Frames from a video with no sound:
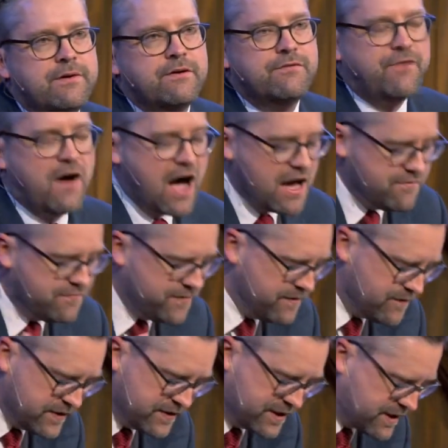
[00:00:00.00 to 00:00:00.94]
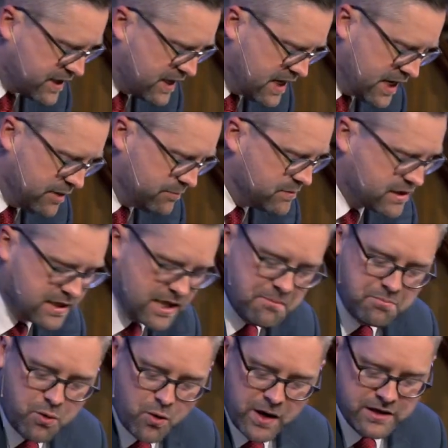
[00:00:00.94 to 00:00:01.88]
Five vivid themes
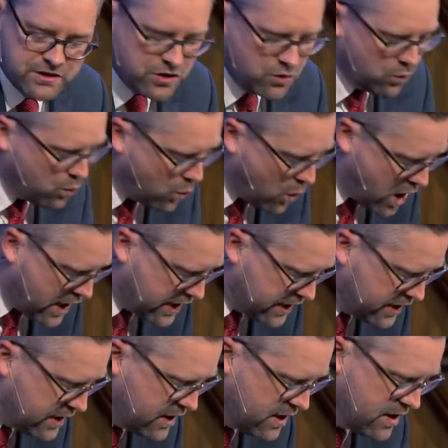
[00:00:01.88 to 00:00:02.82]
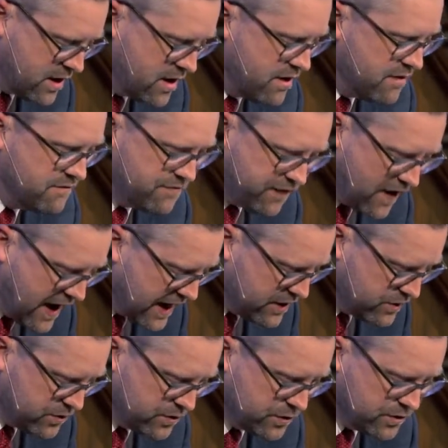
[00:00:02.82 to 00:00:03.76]
that point to one
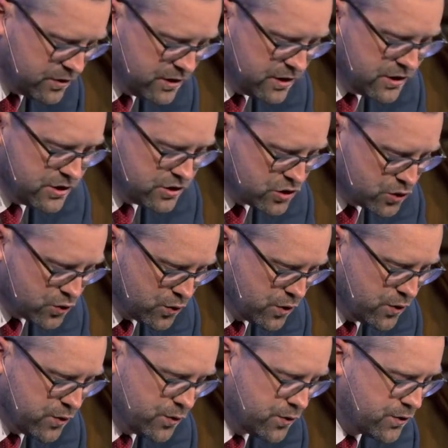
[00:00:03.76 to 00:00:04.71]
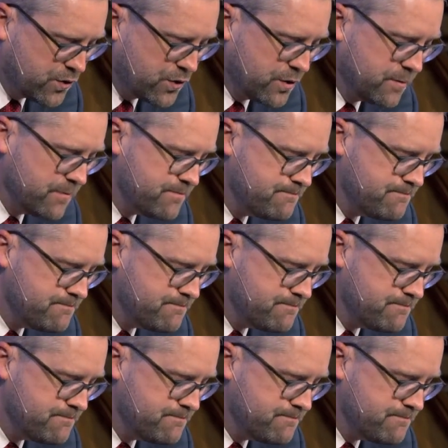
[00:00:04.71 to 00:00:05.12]
vital truth.